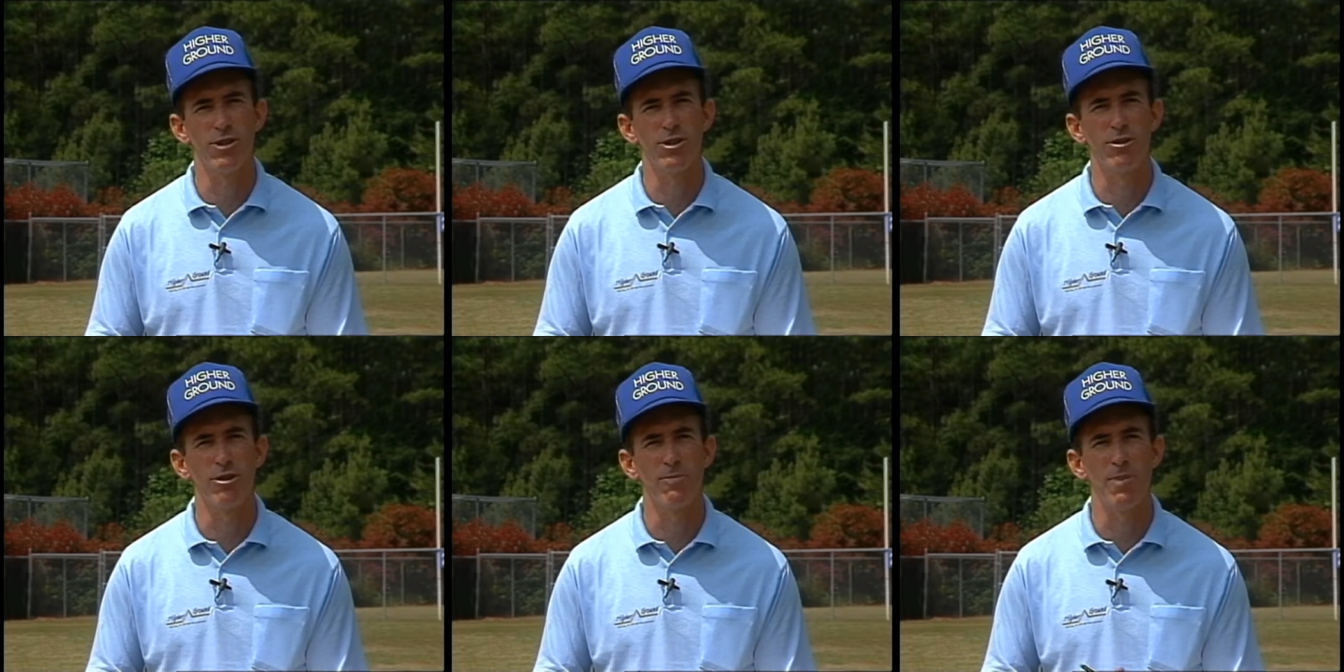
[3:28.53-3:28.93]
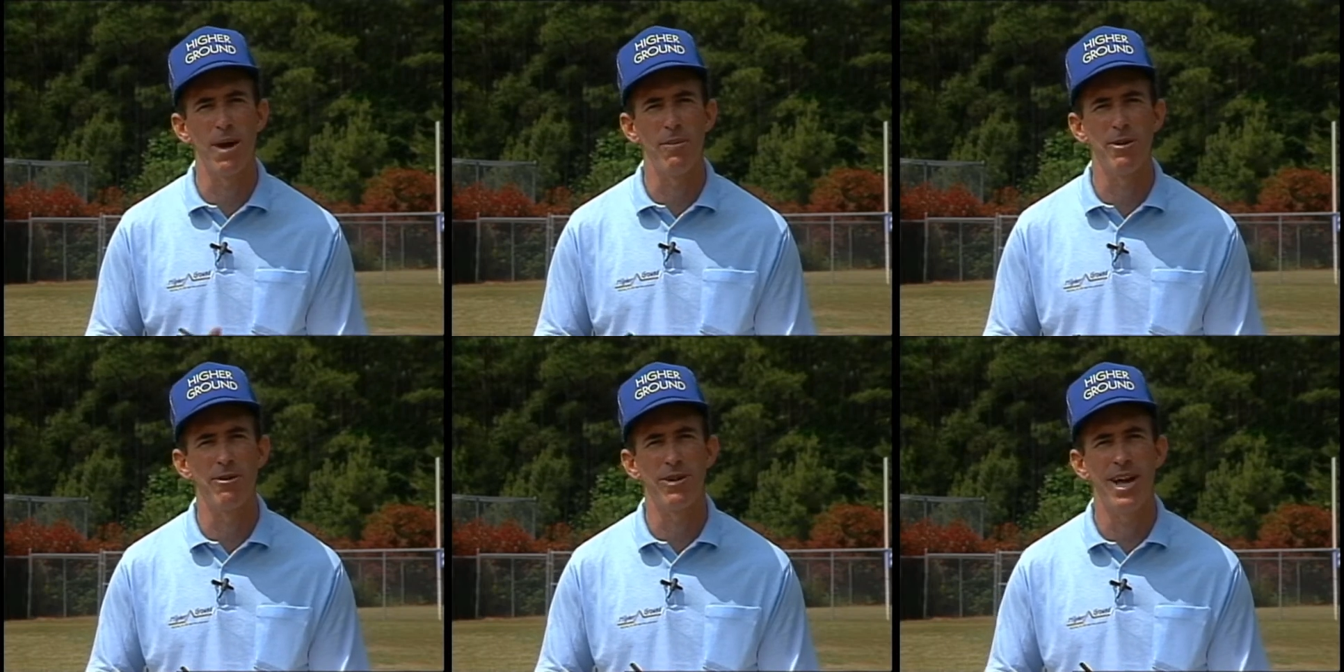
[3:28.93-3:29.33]
so you're
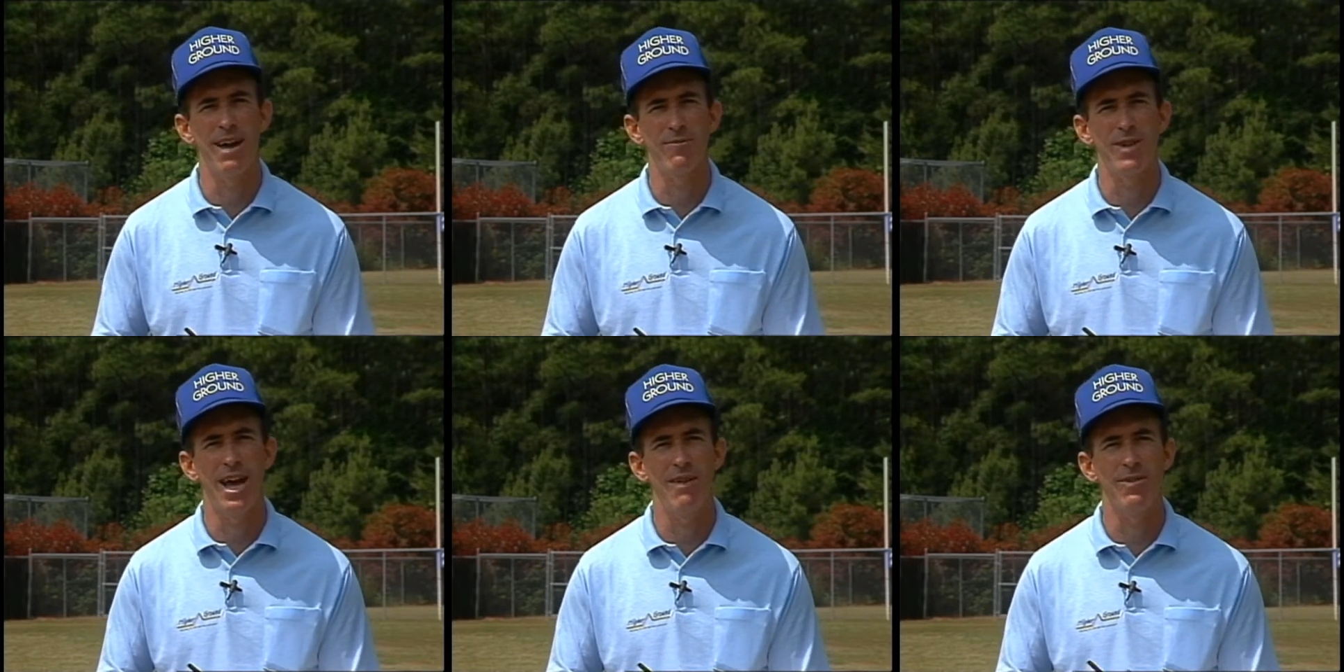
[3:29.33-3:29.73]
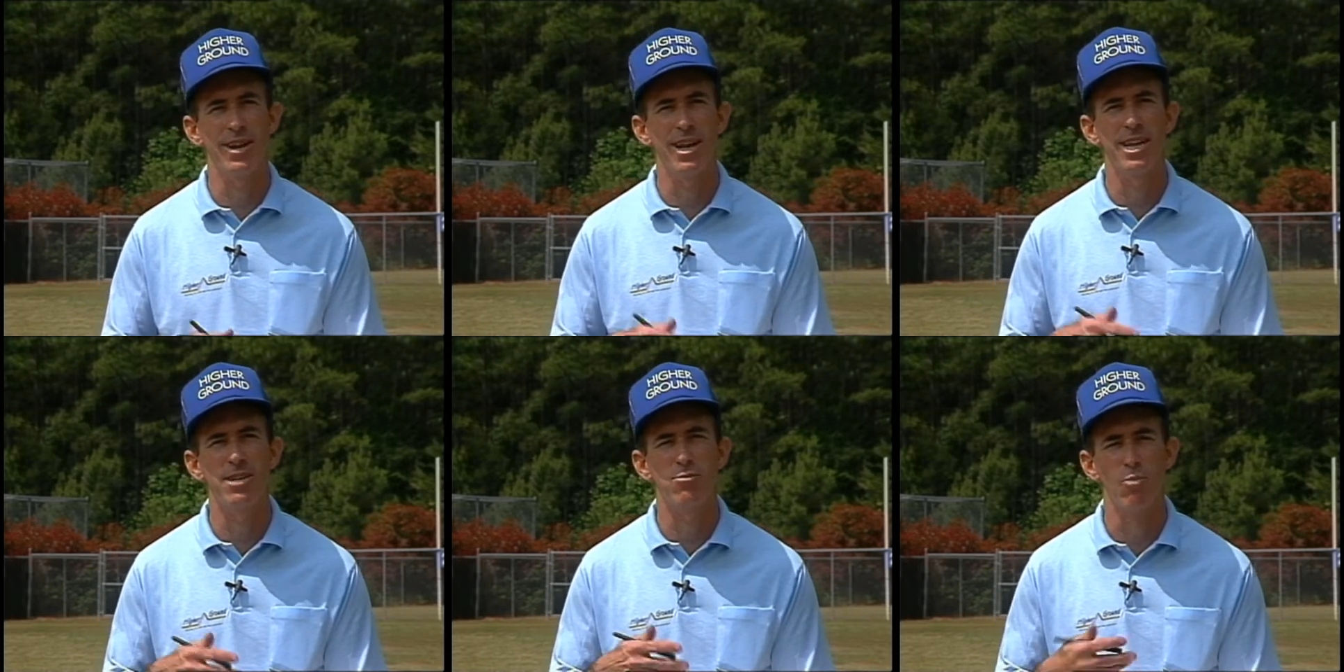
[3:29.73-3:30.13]
probably going to have at
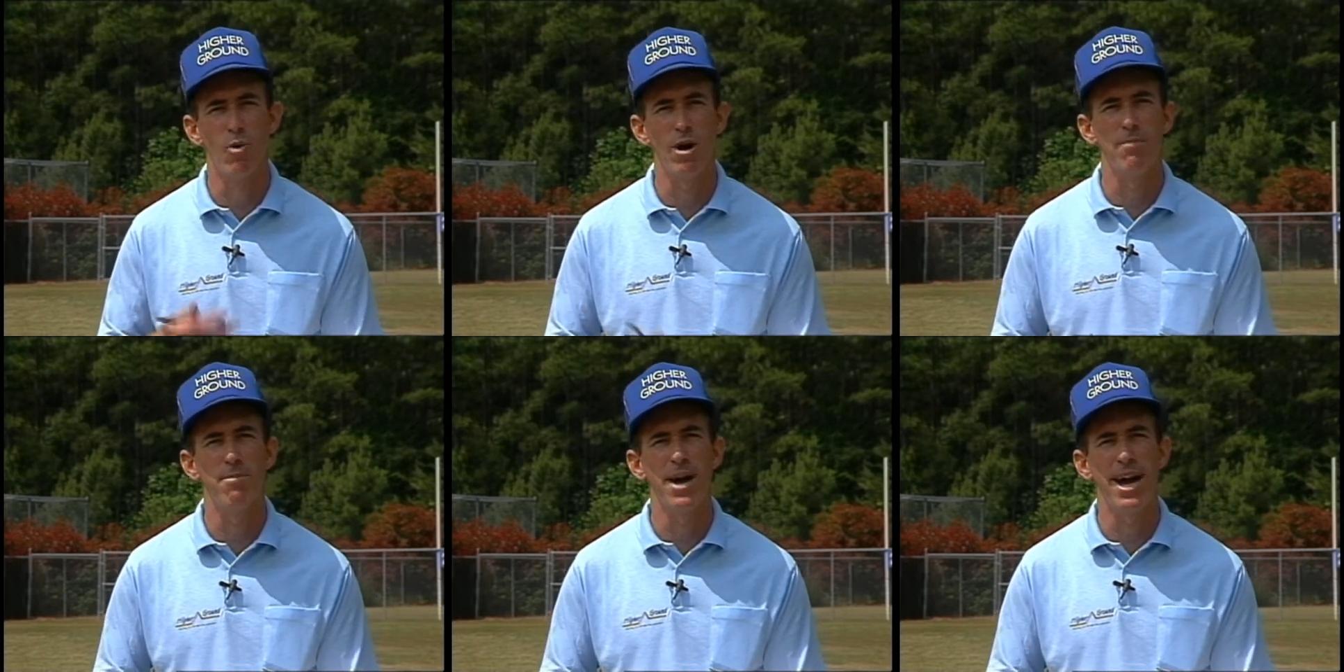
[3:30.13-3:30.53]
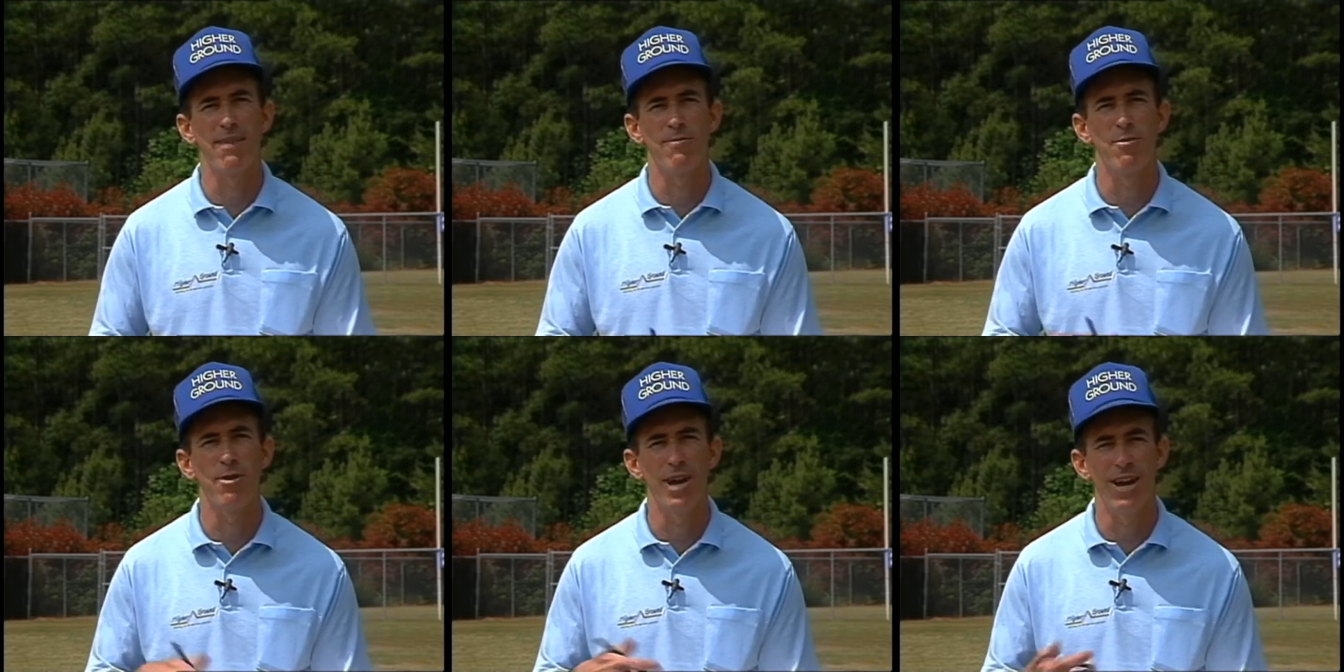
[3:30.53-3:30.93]
least one bat
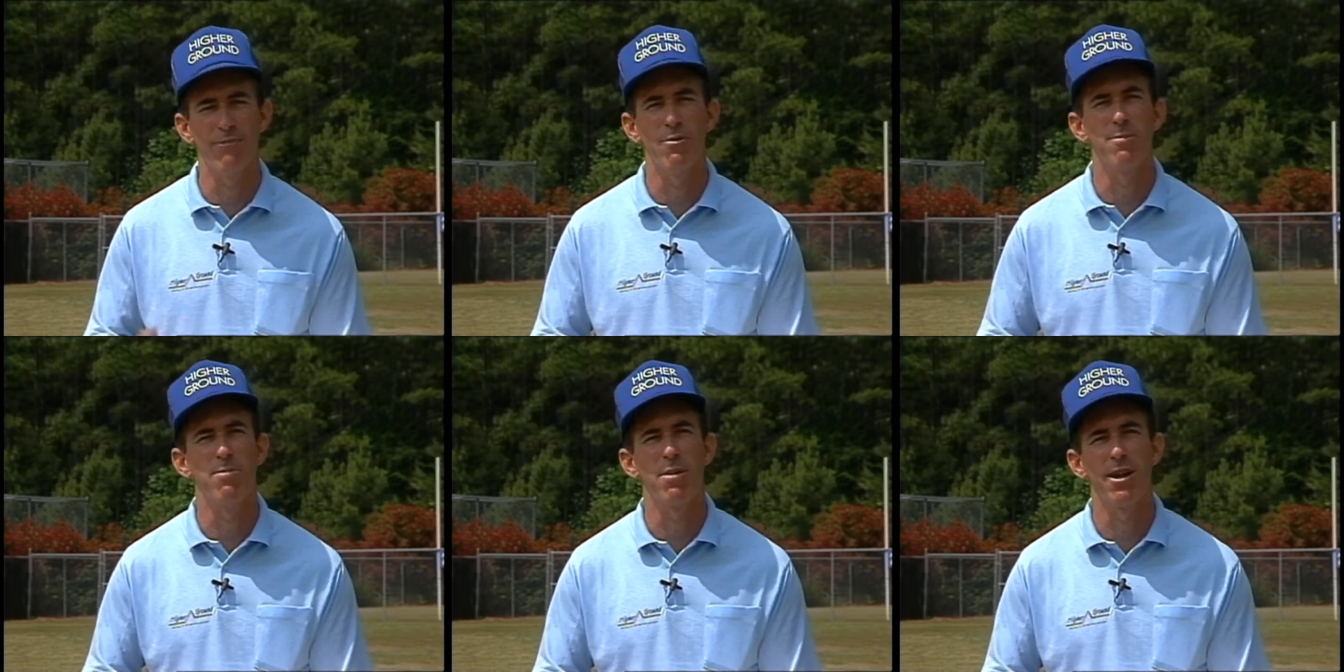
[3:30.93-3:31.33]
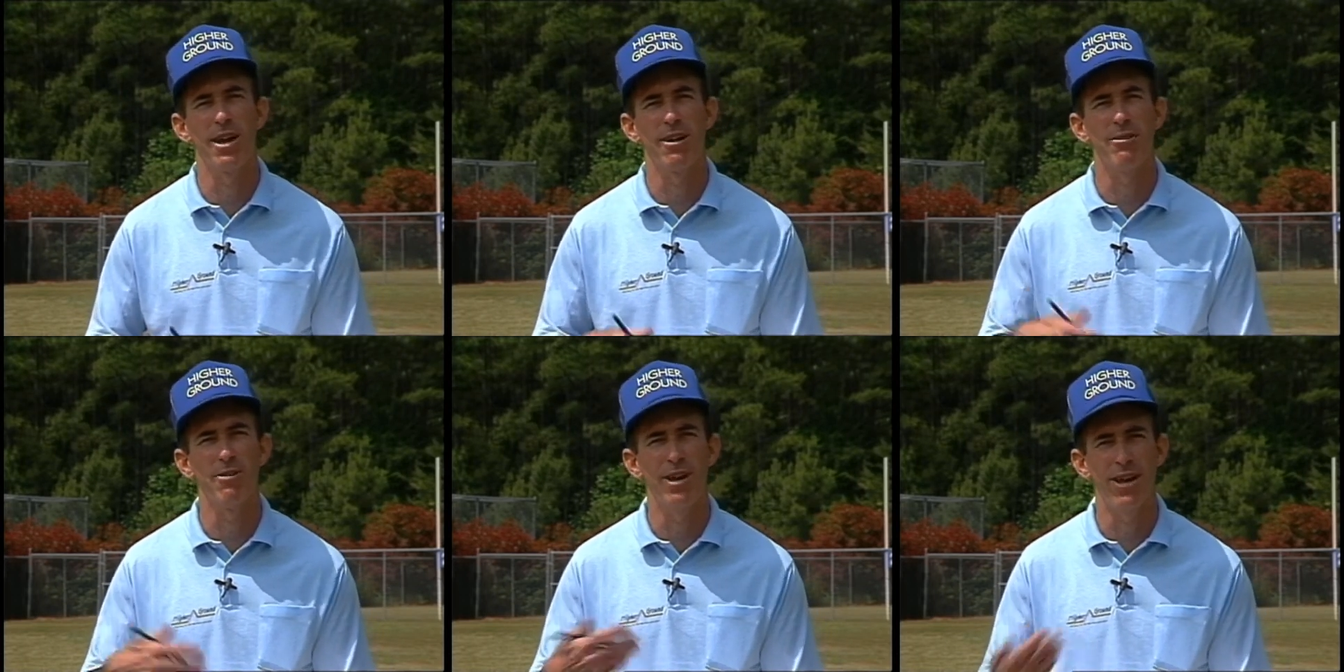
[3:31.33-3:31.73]
for every
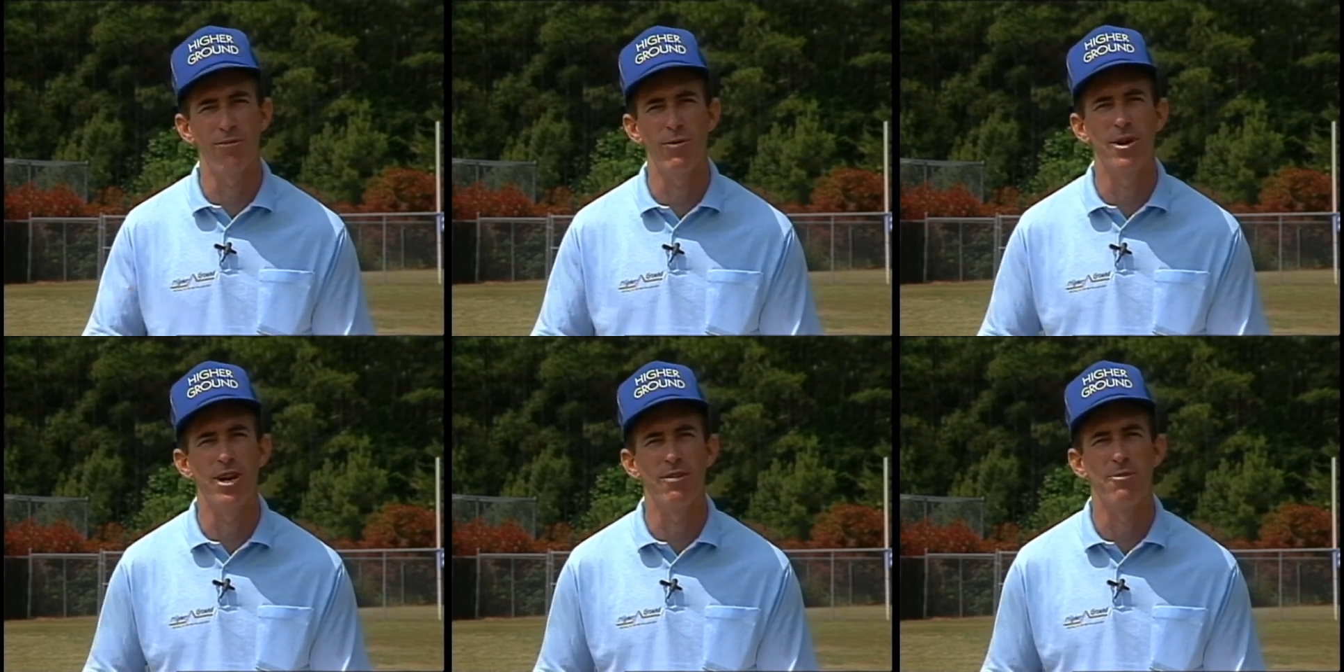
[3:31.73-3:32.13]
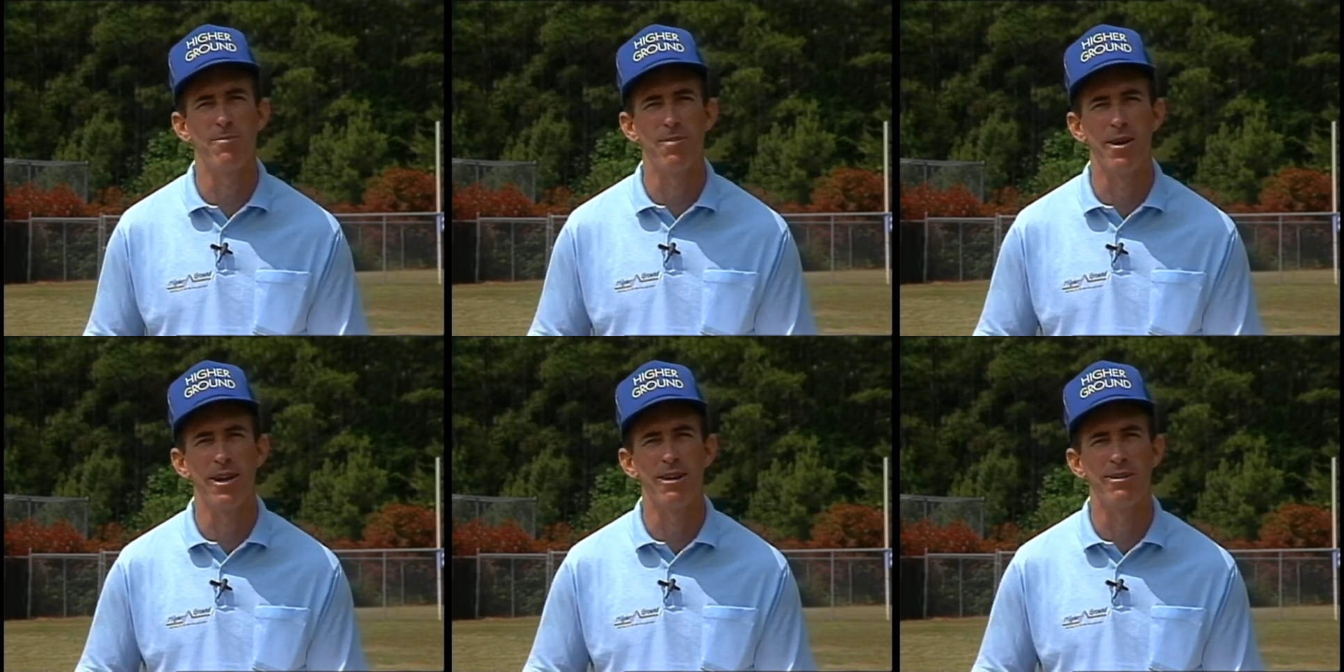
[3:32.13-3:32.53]
player or every other
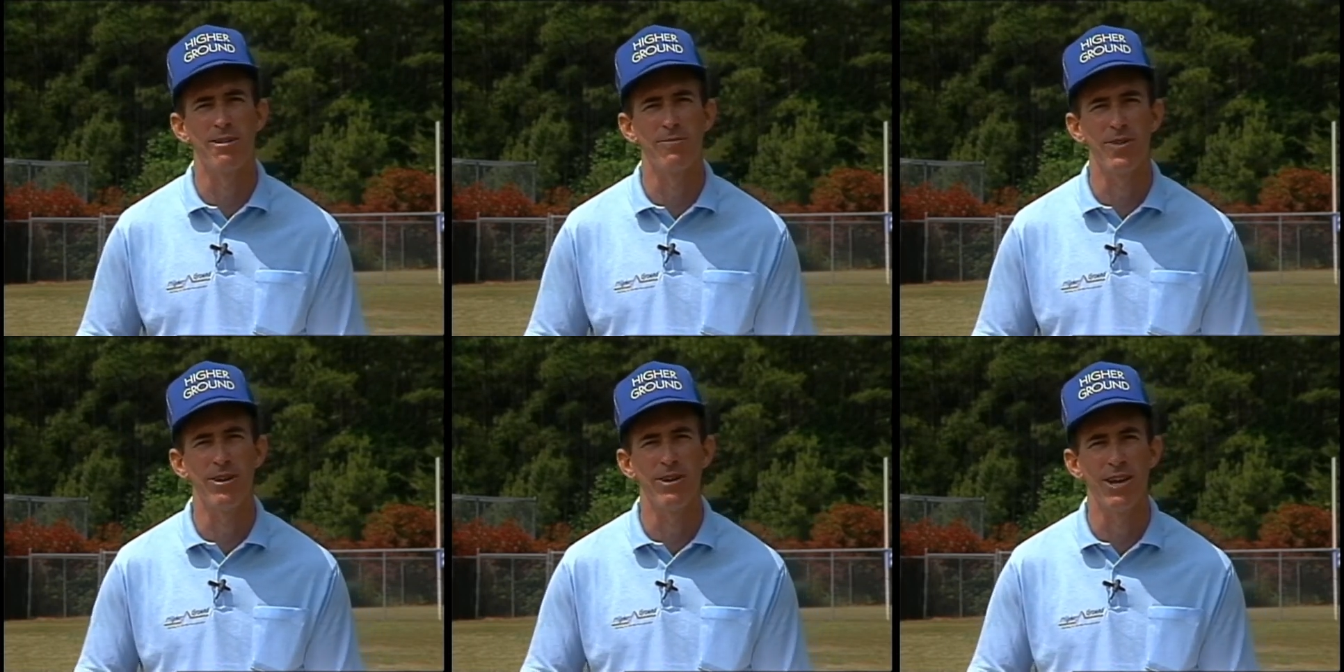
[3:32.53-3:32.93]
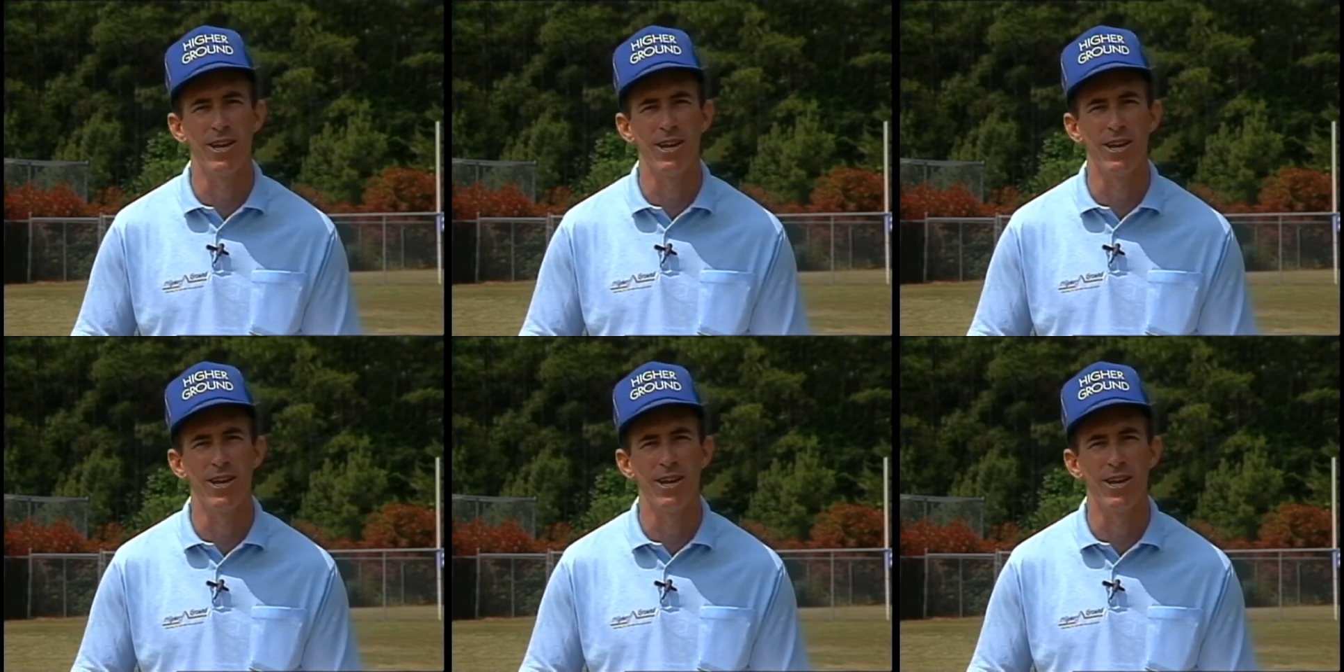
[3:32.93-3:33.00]
player at the very